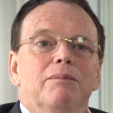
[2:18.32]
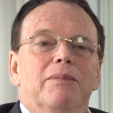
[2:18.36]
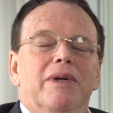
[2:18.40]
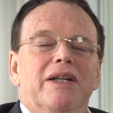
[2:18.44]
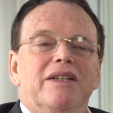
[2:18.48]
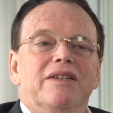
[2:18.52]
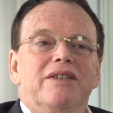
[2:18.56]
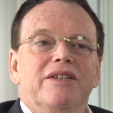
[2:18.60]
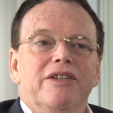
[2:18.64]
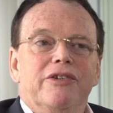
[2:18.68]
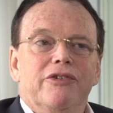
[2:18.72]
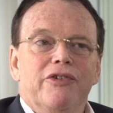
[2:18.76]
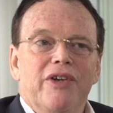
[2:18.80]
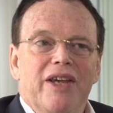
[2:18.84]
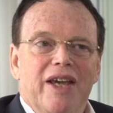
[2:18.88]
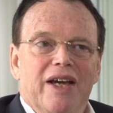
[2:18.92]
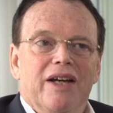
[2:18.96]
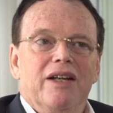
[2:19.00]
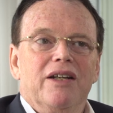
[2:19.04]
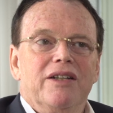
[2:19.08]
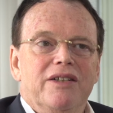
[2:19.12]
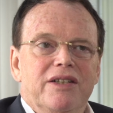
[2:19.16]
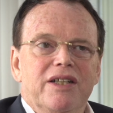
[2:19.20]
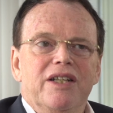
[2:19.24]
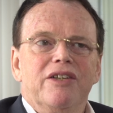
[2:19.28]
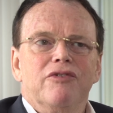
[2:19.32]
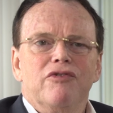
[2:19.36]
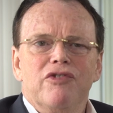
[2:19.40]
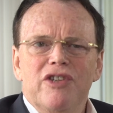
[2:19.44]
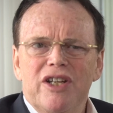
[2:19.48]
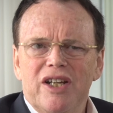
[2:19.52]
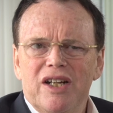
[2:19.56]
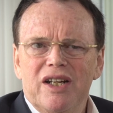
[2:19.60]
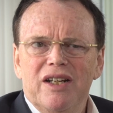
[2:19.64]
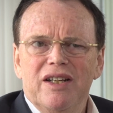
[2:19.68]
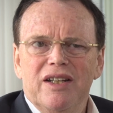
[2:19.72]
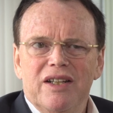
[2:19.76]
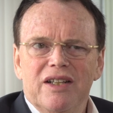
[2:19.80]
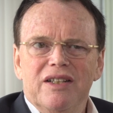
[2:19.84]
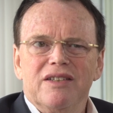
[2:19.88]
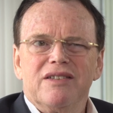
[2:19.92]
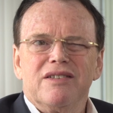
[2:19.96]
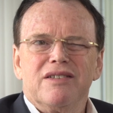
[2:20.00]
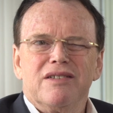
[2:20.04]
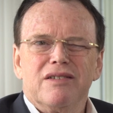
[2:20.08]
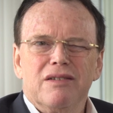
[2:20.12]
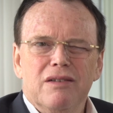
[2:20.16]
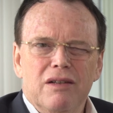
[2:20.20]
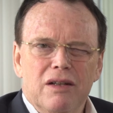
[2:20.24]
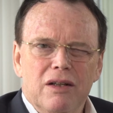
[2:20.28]
But the reality really
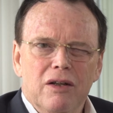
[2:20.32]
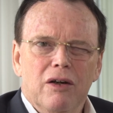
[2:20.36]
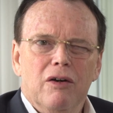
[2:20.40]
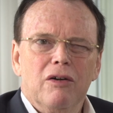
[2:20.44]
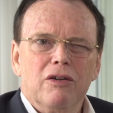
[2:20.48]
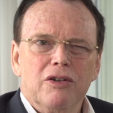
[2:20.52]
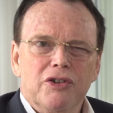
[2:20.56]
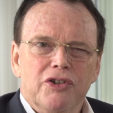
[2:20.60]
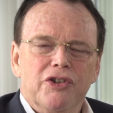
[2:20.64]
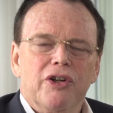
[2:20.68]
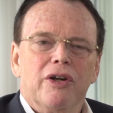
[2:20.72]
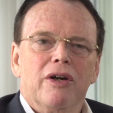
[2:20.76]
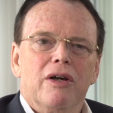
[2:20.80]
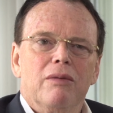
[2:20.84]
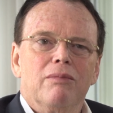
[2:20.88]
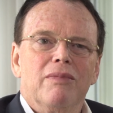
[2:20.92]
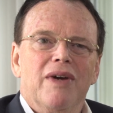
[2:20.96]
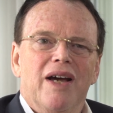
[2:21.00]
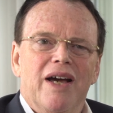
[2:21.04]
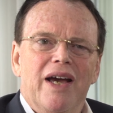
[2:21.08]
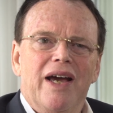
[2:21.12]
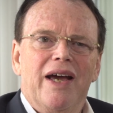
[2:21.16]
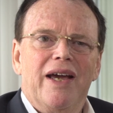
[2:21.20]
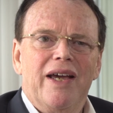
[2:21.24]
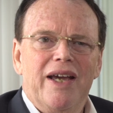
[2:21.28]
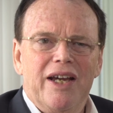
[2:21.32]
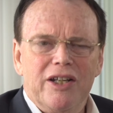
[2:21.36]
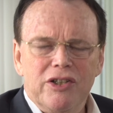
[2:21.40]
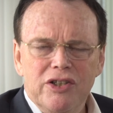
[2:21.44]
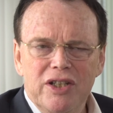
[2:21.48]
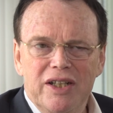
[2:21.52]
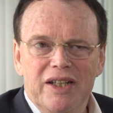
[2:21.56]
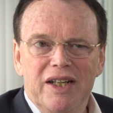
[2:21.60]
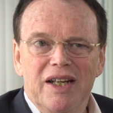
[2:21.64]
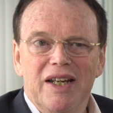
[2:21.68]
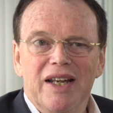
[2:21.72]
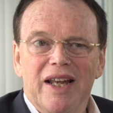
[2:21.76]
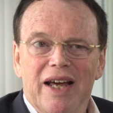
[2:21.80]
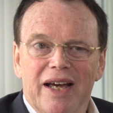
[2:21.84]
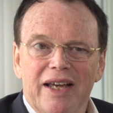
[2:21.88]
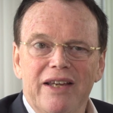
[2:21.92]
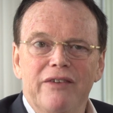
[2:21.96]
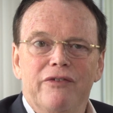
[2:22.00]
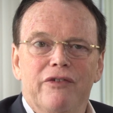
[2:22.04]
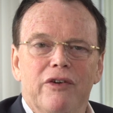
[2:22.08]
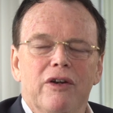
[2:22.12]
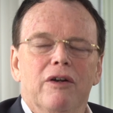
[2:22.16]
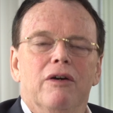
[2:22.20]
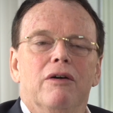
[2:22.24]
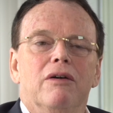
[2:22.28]
is long-term, actually
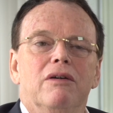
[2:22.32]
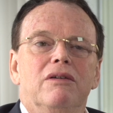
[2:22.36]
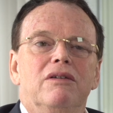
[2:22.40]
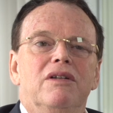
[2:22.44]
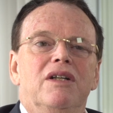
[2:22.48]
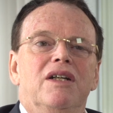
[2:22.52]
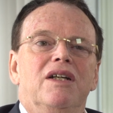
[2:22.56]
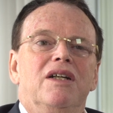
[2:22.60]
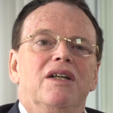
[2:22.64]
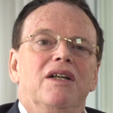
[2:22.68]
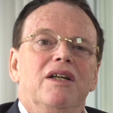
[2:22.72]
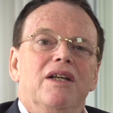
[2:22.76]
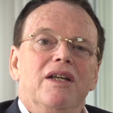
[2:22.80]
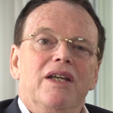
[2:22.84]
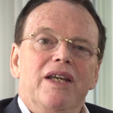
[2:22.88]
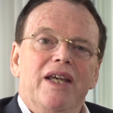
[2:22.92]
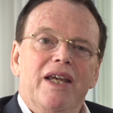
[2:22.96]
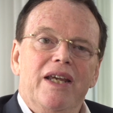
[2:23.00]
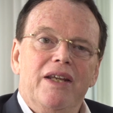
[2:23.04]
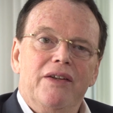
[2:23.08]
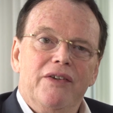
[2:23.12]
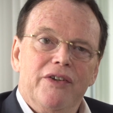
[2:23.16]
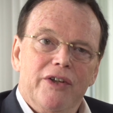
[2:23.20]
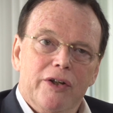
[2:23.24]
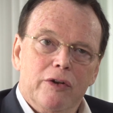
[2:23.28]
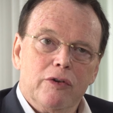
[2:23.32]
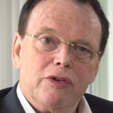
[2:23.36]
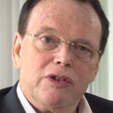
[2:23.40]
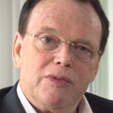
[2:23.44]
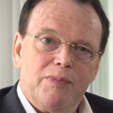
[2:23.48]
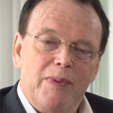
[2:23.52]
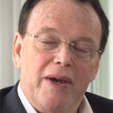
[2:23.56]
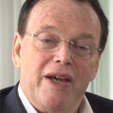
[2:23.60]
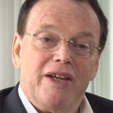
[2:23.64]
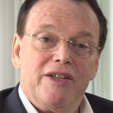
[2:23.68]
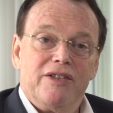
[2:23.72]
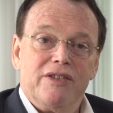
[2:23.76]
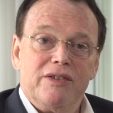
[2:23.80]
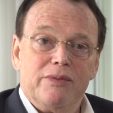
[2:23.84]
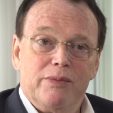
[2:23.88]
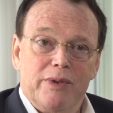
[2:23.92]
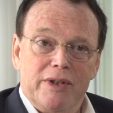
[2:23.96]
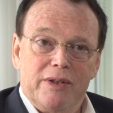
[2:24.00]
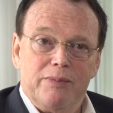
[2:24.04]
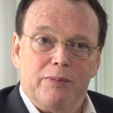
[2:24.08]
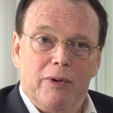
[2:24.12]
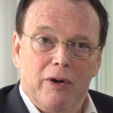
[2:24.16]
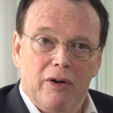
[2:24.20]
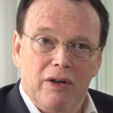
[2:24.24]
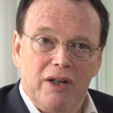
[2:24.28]
lifelong, in those patients
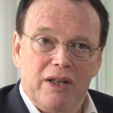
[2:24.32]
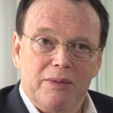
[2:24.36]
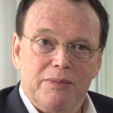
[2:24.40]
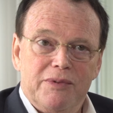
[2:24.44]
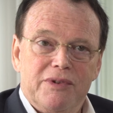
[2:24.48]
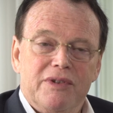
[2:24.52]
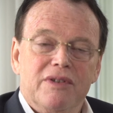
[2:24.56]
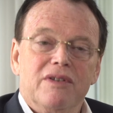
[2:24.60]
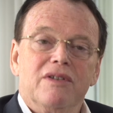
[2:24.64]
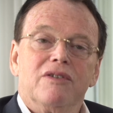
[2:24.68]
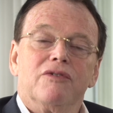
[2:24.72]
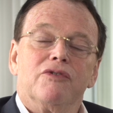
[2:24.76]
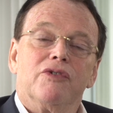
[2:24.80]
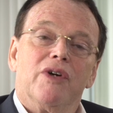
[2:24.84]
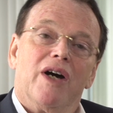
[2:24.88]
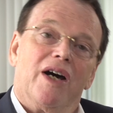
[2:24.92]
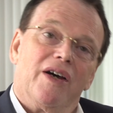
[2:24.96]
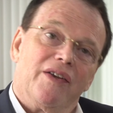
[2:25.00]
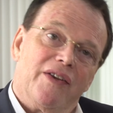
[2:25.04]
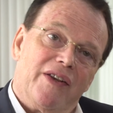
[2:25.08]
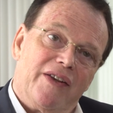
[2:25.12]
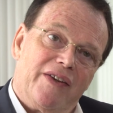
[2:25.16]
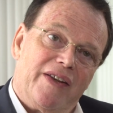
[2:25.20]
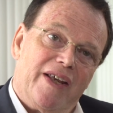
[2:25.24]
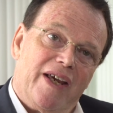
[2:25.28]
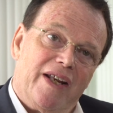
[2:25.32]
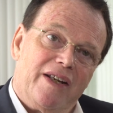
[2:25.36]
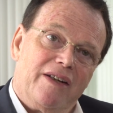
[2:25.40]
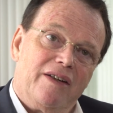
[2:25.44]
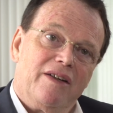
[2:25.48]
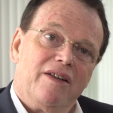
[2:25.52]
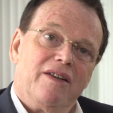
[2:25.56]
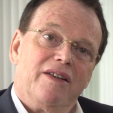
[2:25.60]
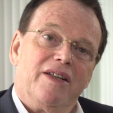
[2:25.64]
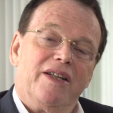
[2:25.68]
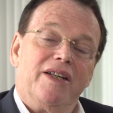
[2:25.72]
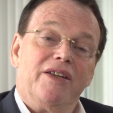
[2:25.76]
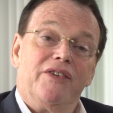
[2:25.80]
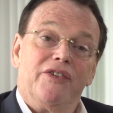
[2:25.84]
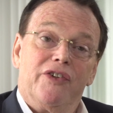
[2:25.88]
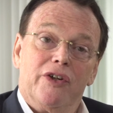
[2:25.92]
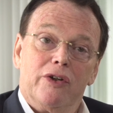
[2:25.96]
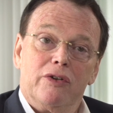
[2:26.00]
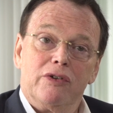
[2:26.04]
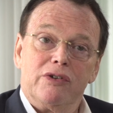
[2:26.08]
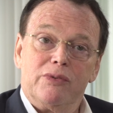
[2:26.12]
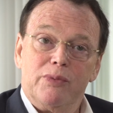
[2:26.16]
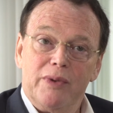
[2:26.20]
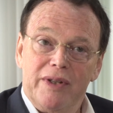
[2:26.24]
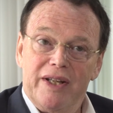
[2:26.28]
with polyps rather than in
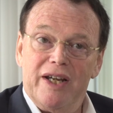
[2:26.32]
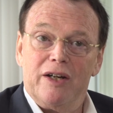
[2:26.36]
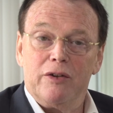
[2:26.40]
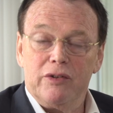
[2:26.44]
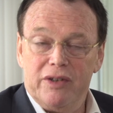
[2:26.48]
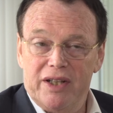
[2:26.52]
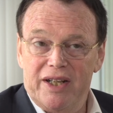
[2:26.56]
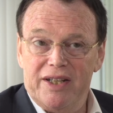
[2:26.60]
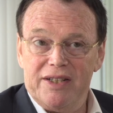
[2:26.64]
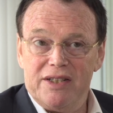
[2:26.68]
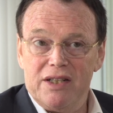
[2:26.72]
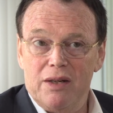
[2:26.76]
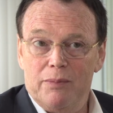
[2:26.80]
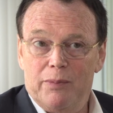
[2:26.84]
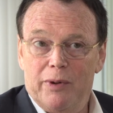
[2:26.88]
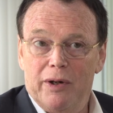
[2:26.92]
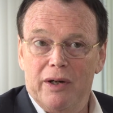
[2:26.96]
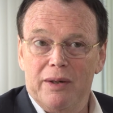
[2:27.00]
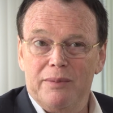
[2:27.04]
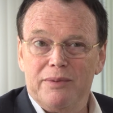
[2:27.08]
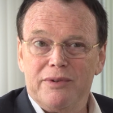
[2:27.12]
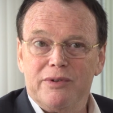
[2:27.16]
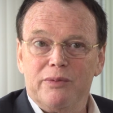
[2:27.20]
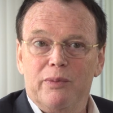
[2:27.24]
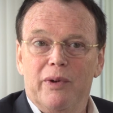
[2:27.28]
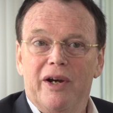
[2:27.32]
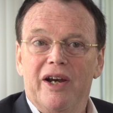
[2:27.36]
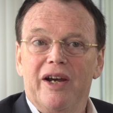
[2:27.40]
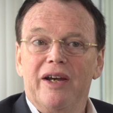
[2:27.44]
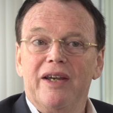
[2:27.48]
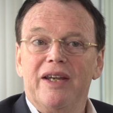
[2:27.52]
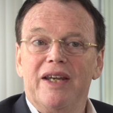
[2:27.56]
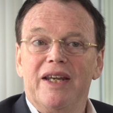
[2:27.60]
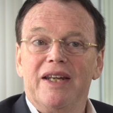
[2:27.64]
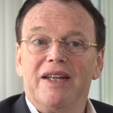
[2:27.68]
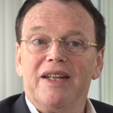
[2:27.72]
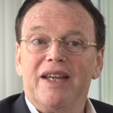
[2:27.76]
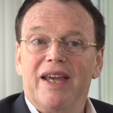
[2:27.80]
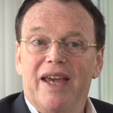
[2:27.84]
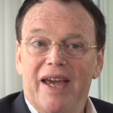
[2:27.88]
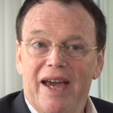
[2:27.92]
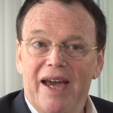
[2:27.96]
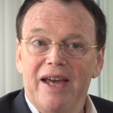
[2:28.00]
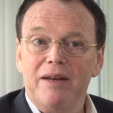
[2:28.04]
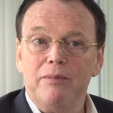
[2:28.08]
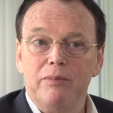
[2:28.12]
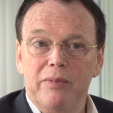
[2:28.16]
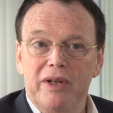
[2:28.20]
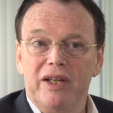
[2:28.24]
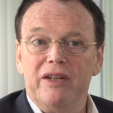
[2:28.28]
those without nasal polyps, where it
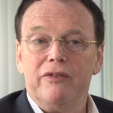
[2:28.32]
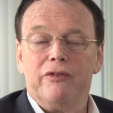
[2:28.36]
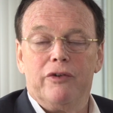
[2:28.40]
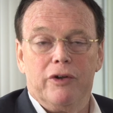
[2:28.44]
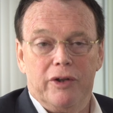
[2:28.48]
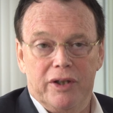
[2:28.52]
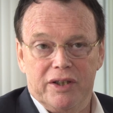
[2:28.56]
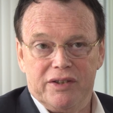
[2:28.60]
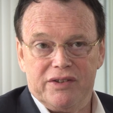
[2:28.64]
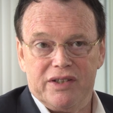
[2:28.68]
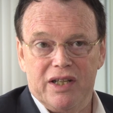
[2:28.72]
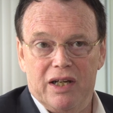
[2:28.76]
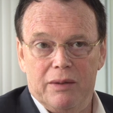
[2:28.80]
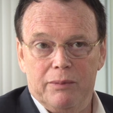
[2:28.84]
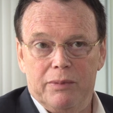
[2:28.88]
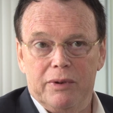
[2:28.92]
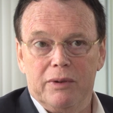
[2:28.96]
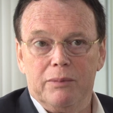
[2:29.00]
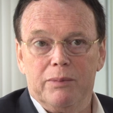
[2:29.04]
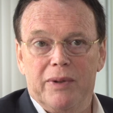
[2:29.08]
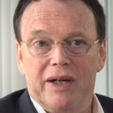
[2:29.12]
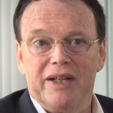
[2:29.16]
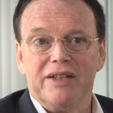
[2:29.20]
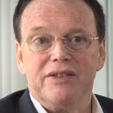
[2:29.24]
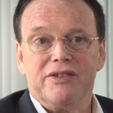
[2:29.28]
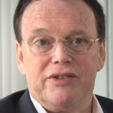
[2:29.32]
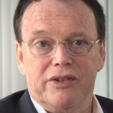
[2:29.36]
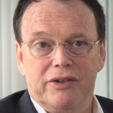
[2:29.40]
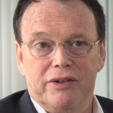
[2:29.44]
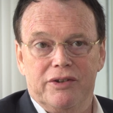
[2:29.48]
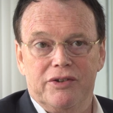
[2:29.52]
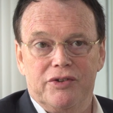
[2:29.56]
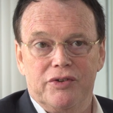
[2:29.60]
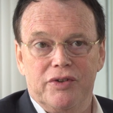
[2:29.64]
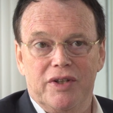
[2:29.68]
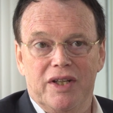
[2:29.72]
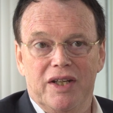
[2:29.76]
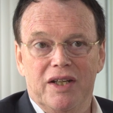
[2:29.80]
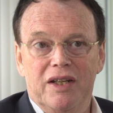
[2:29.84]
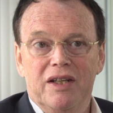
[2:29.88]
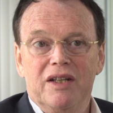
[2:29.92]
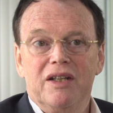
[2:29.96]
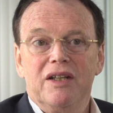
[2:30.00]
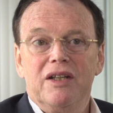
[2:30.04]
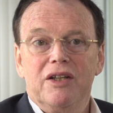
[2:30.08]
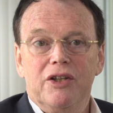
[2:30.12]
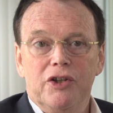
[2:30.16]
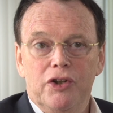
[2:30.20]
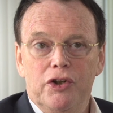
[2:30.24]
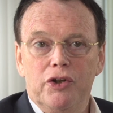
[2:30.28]
can be, for example, by surgery
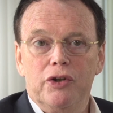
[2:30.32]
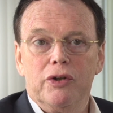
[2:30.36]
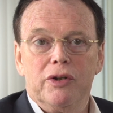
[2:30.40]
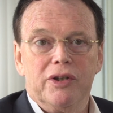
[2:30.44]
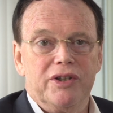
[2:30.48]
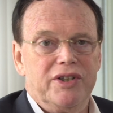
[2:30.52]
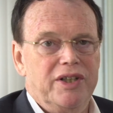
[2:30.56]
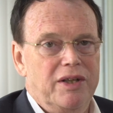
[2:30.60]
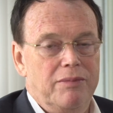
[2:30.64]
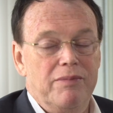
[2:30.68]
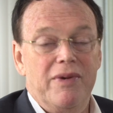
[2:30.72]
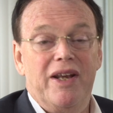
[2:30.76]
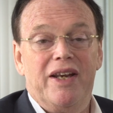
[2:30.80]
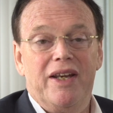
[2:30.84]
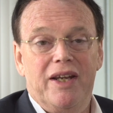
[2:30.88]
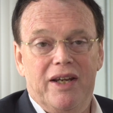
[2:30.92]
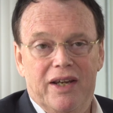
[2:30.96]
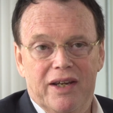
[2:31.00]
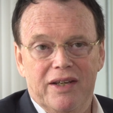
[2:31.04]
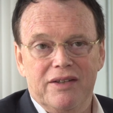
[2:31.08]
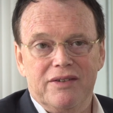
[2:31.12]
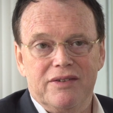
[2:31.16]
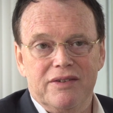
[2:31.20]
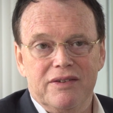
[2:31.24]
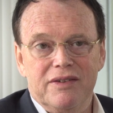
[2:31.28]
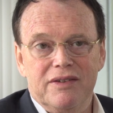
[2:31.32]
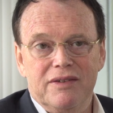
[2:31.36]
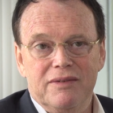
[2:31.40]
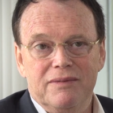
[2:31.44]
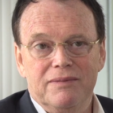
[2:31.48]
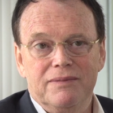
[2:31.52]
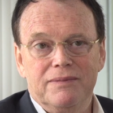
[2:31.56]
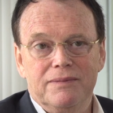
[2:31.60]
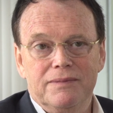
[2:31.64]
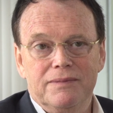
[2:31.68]
cured in many cases.